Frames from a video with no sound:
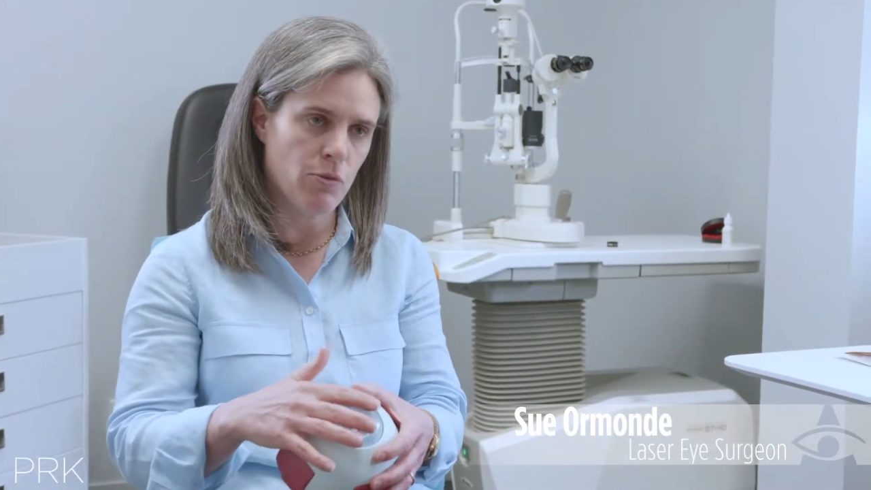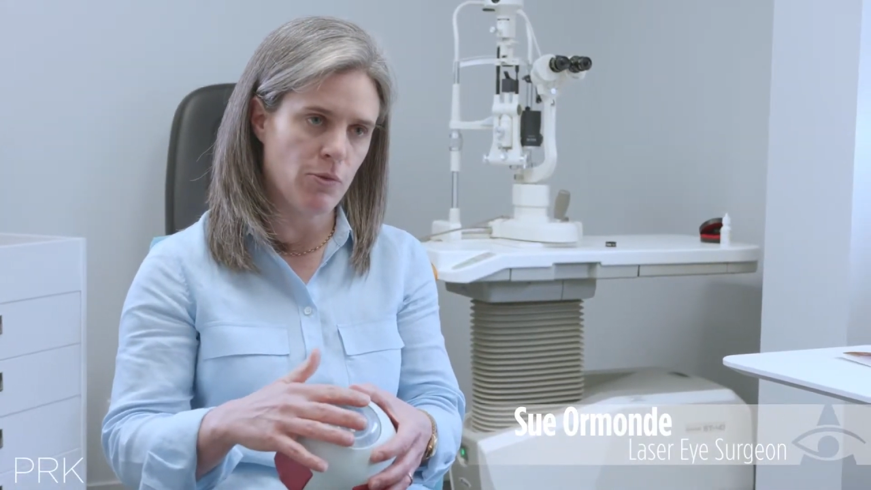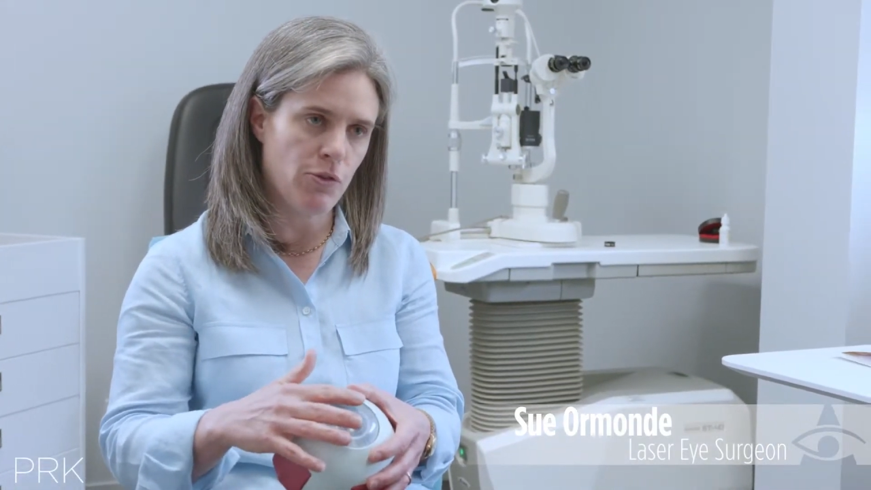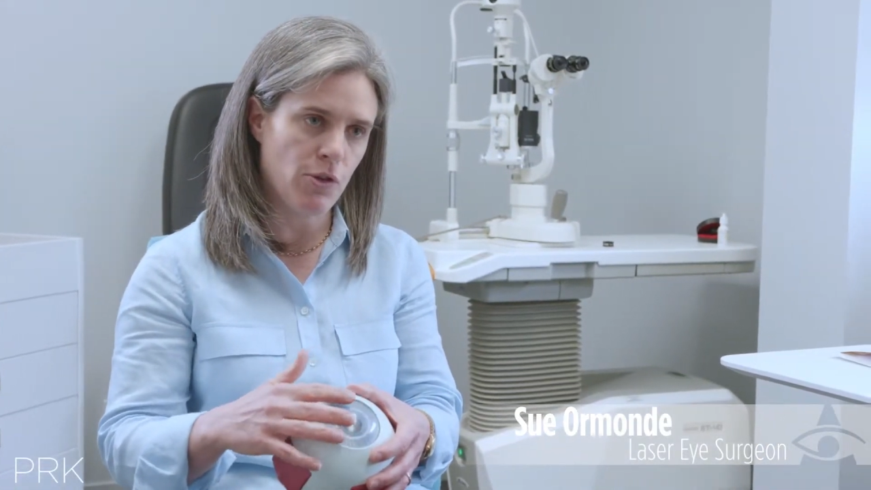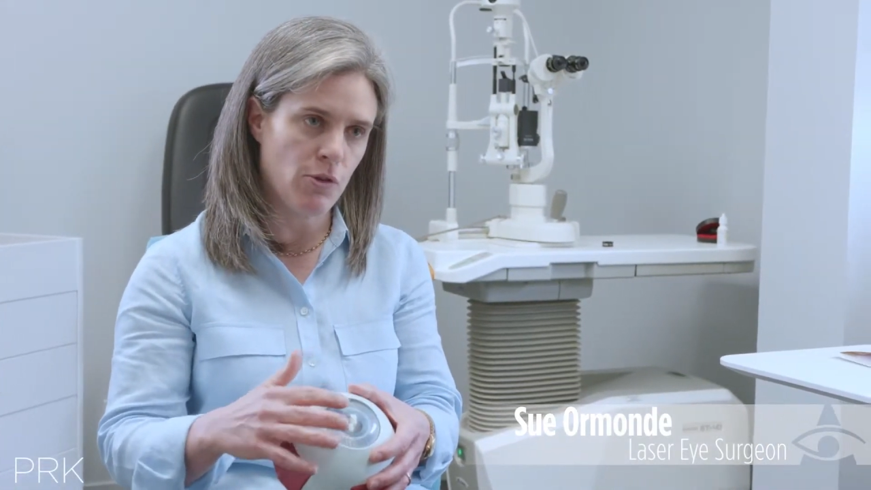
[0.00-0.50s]
from
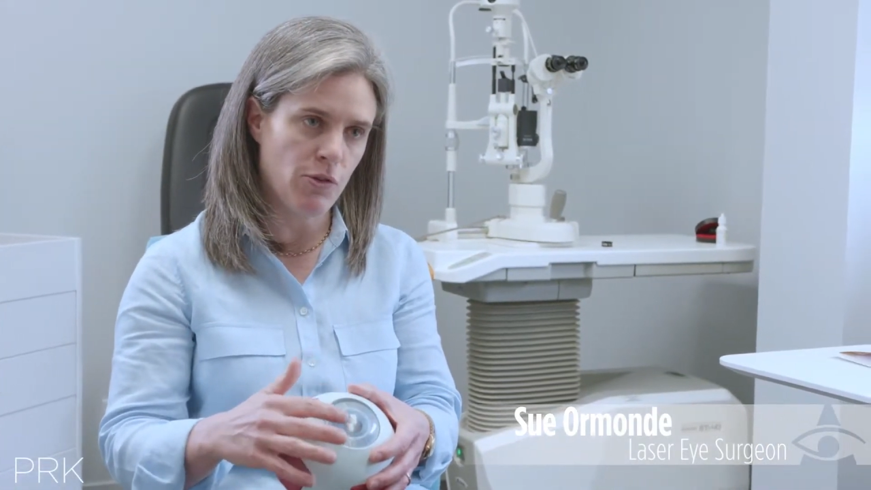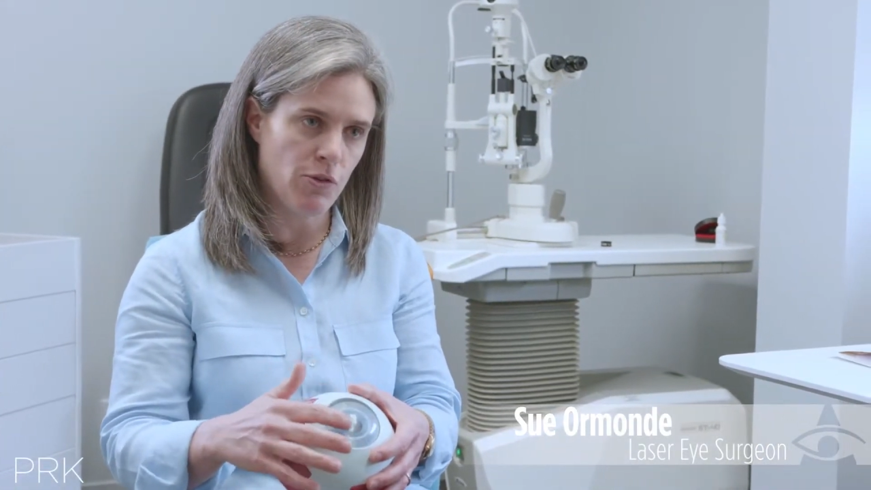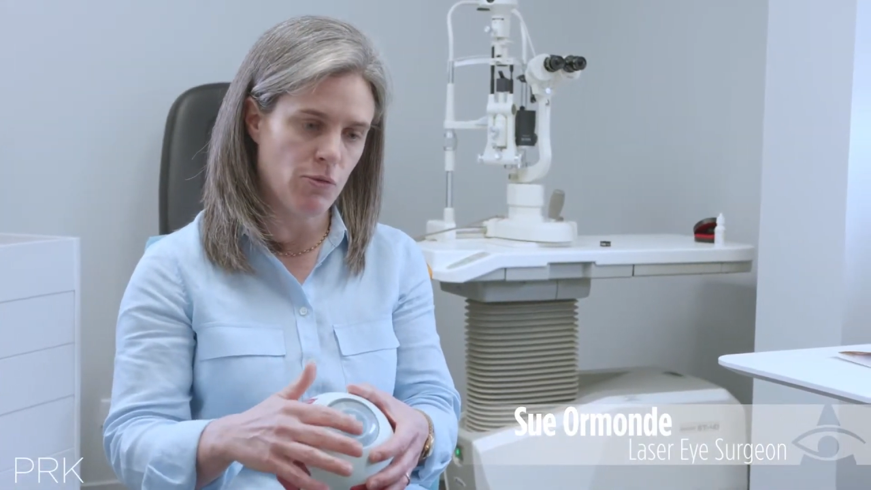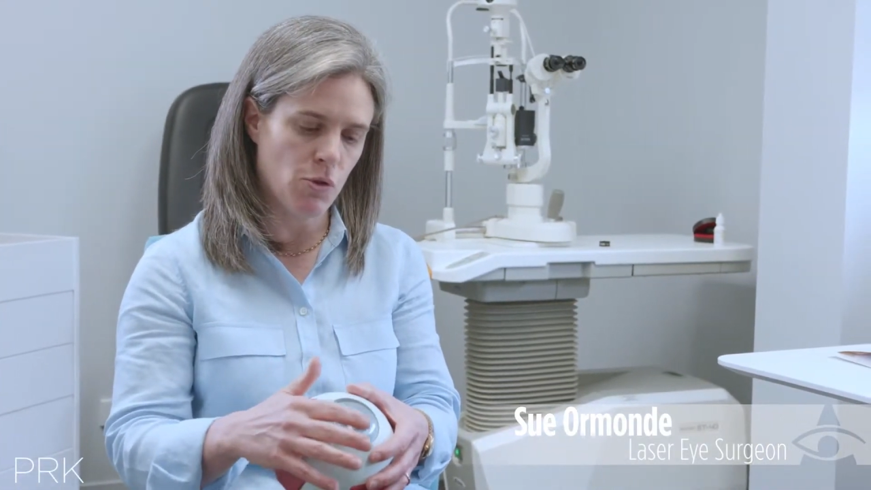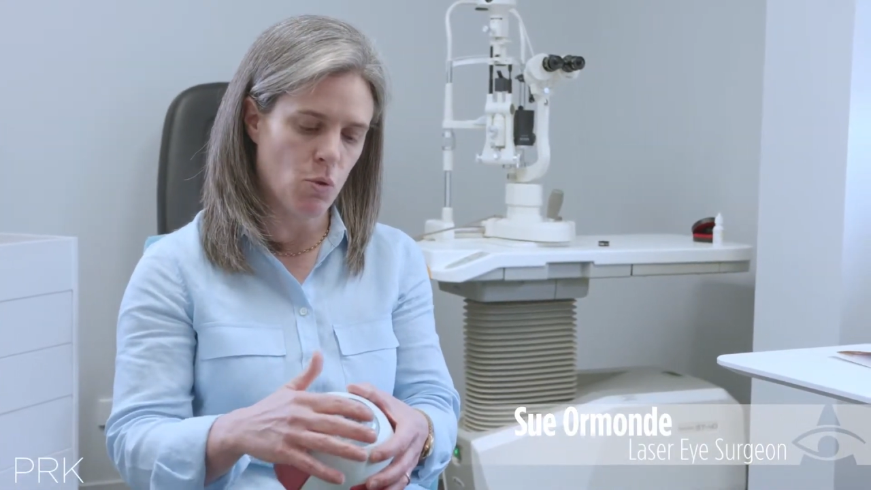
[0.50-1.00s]
the surface
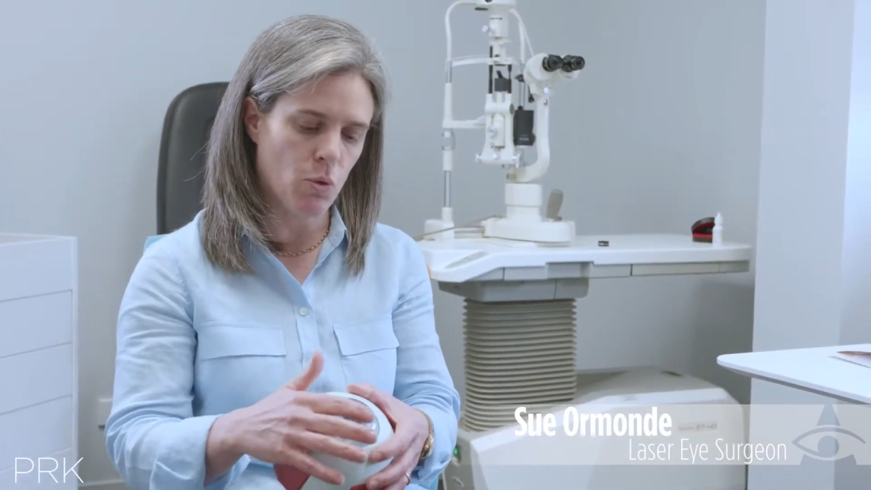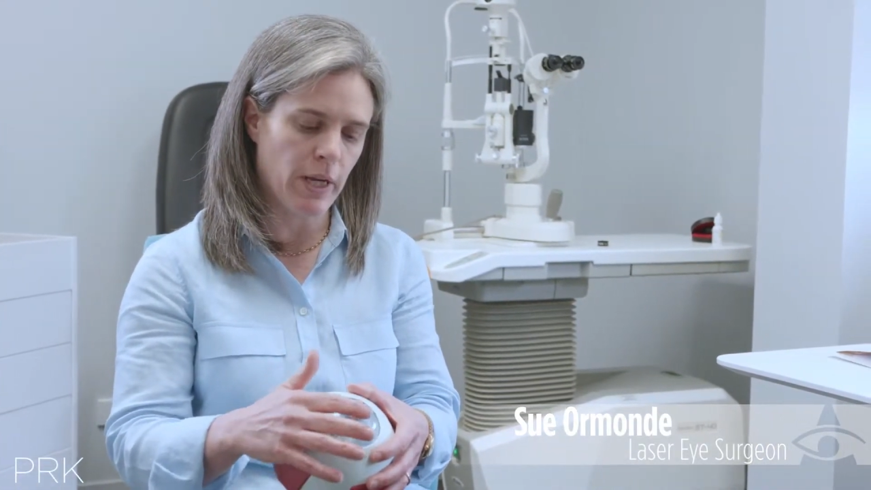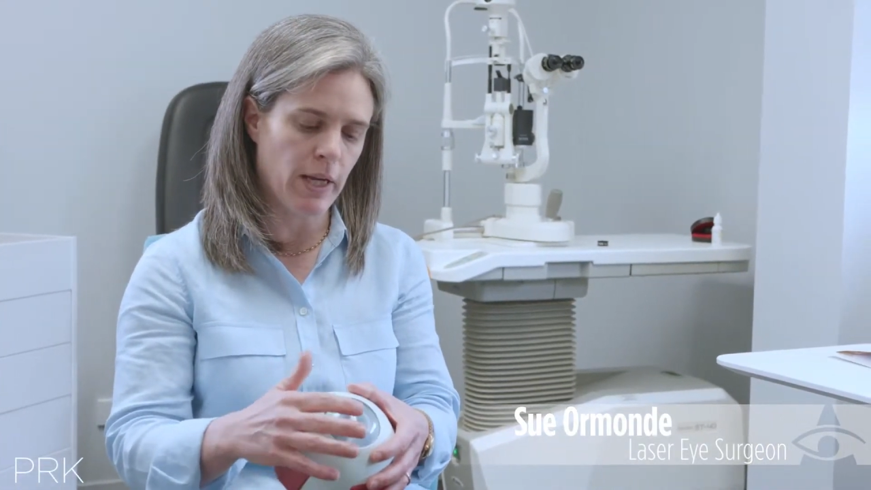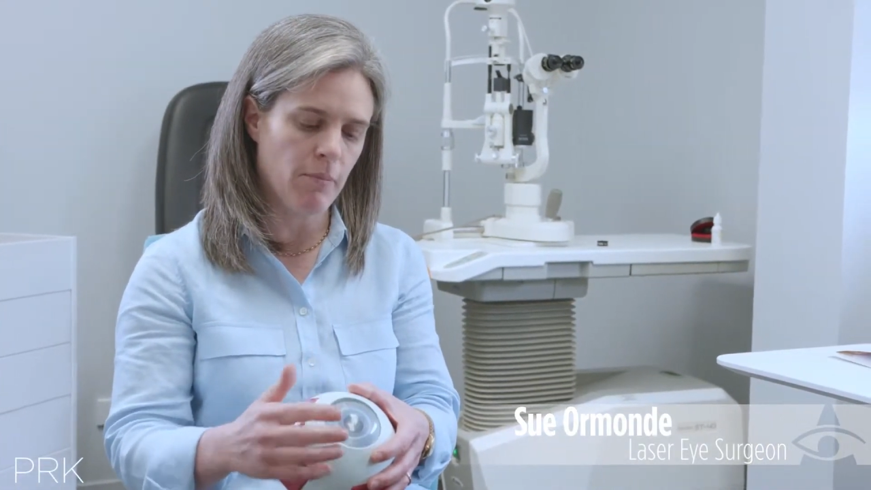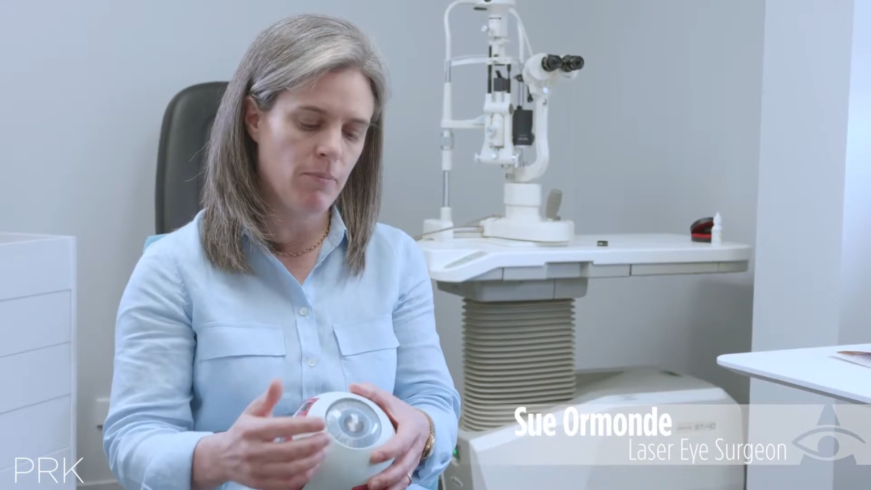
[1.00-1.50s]
of the
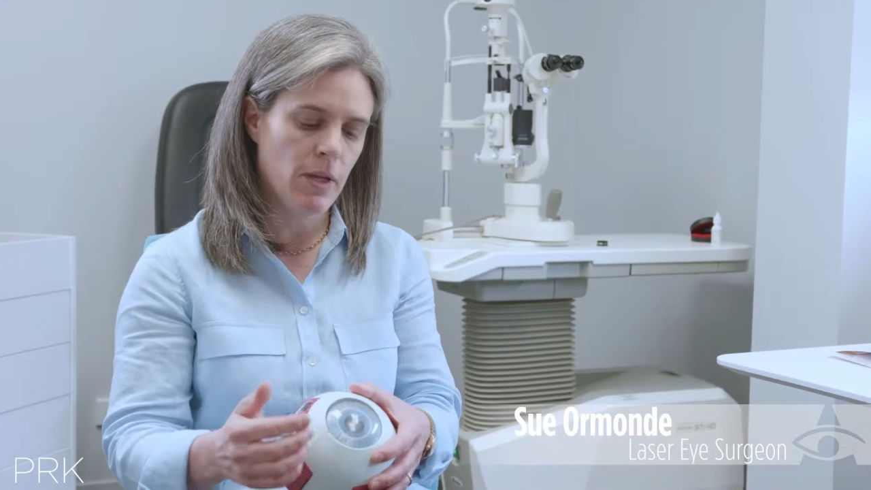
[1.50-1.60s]
cornea